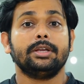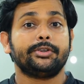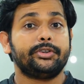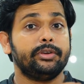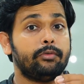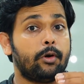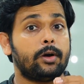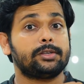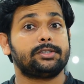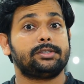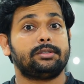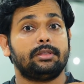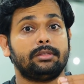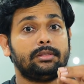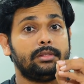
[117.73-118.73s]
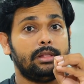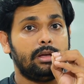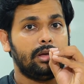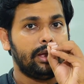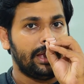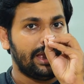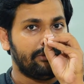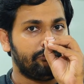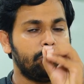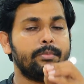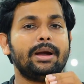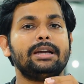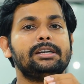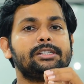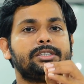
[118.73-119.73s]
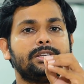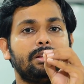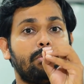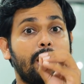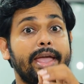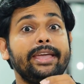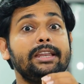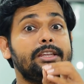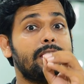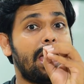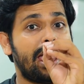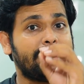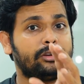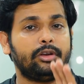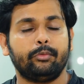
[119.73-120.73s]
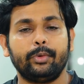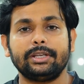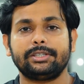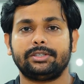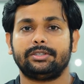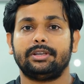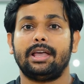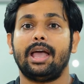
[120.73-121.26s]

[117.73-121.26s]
She was a women's rights activist